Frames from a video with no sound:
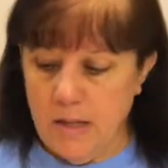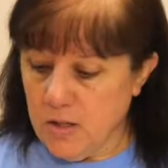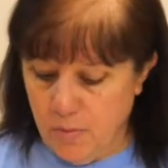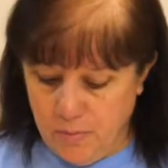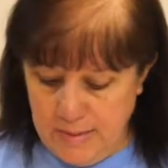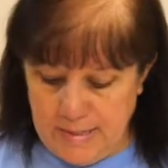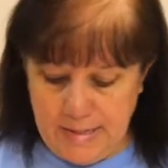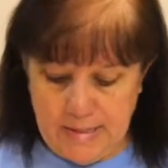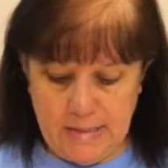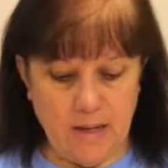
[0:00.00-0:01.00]
So if we
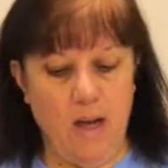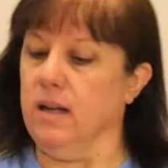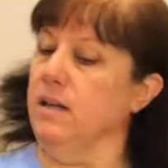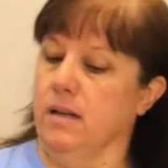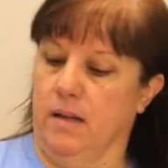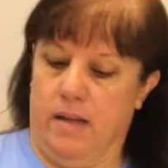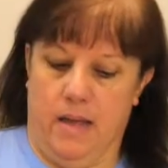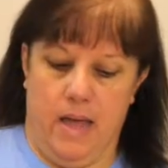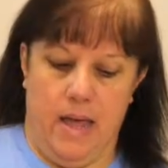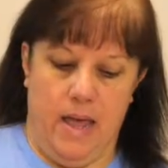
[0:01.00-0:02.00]
take a sock
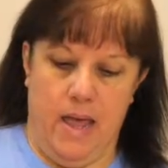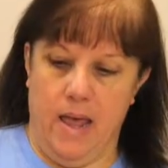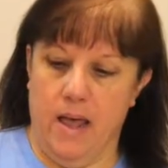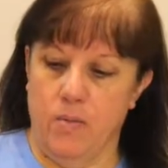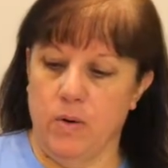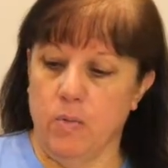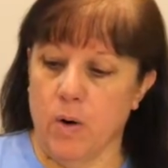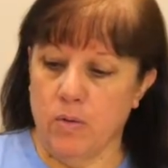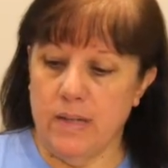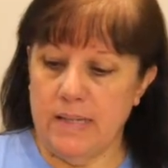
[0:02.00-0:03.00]
and we
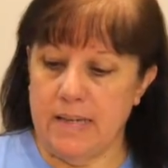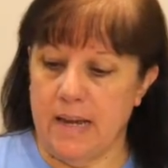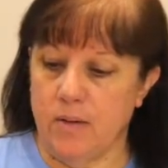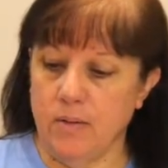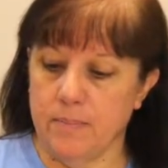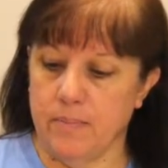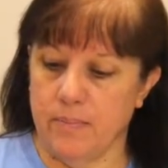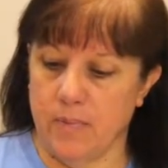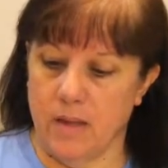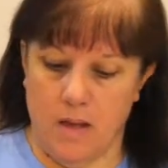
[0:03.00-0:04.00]
roll it down,
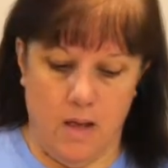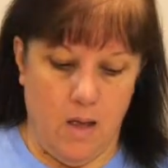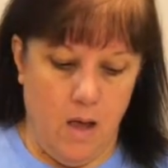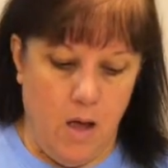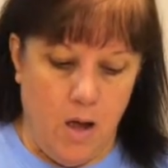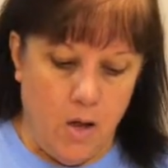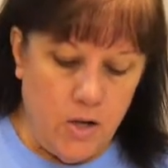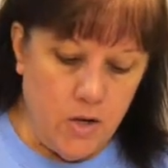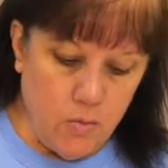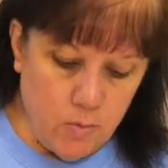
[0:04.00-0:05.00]

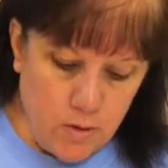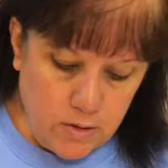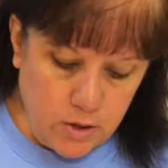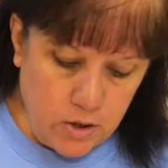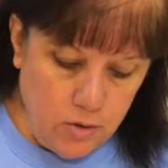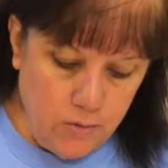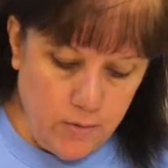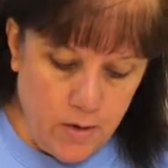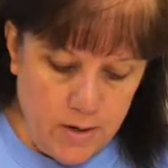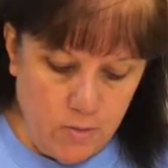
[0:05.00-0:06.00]
you don't want to roll it too
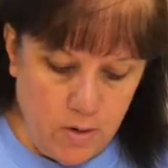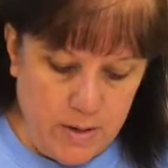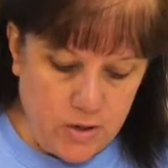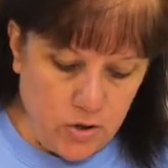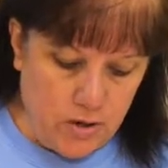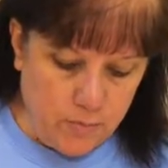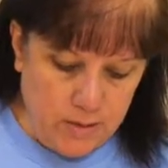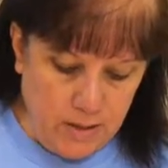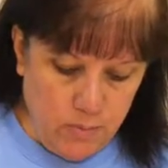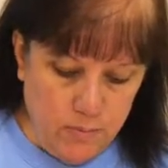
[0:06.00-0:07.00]
far. You want to make sure you have
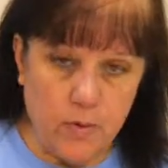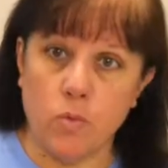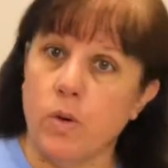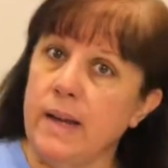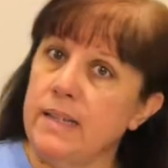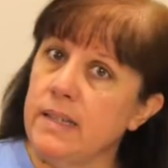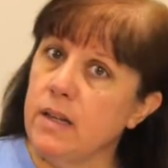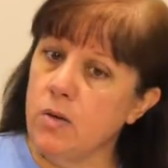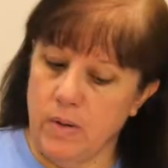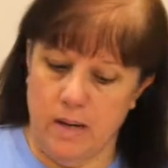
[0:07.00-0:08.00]
plenty of room for the rice to
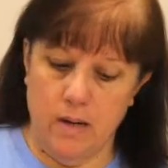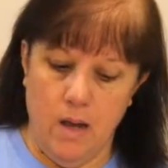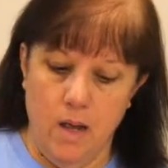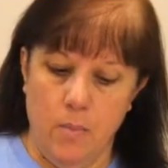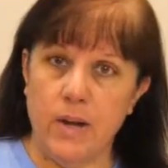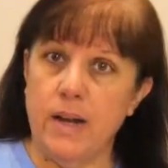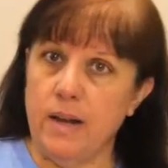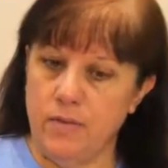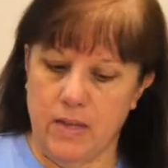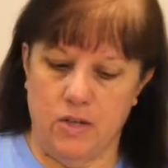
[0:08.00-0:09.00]
go in, but
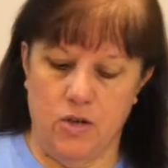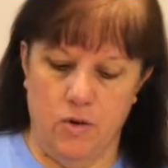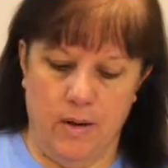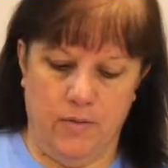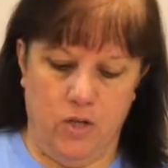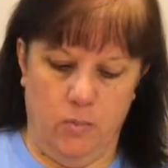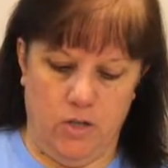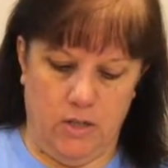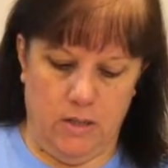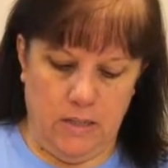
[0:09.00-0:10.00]
enough that you don't have too
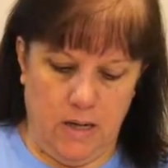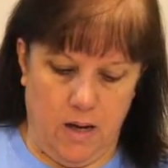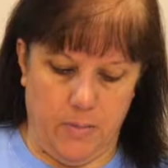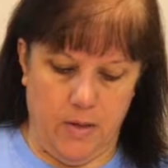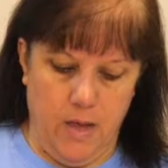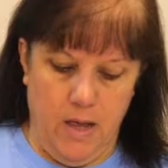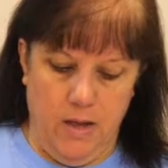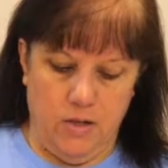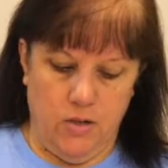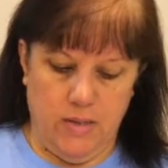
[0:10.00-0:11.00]
much on the top.
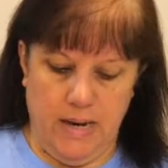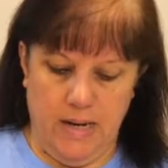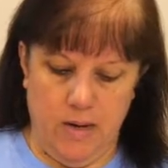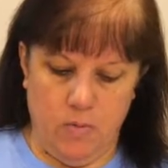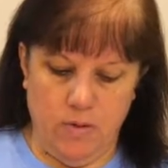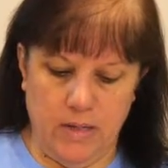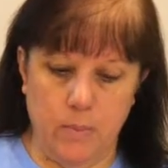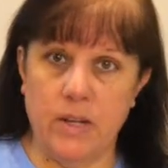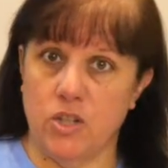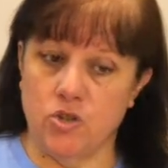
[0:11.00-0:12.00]
So you take it, roll
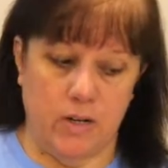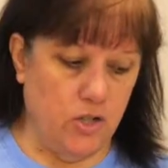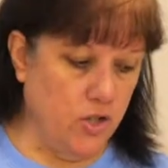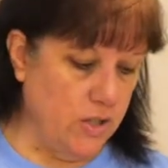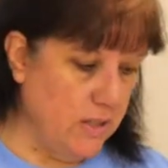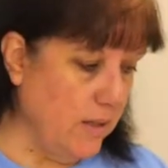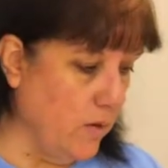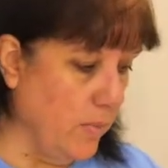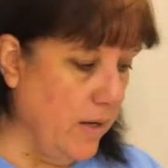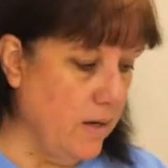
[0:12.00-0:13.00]
down, and stretch it just a
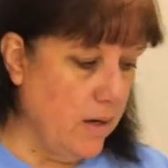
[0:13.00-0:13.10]
little bit.